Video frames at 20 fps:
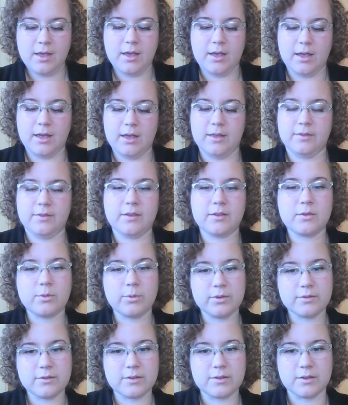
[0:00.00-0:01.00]
and this
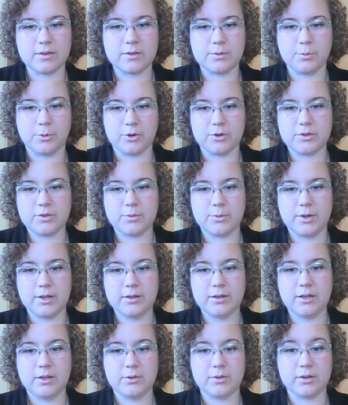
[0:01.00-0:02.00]
one's the sports
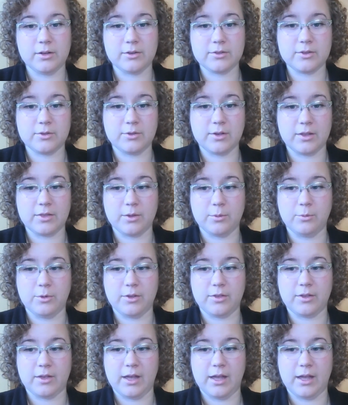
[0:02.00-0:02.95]
one. You can also get them with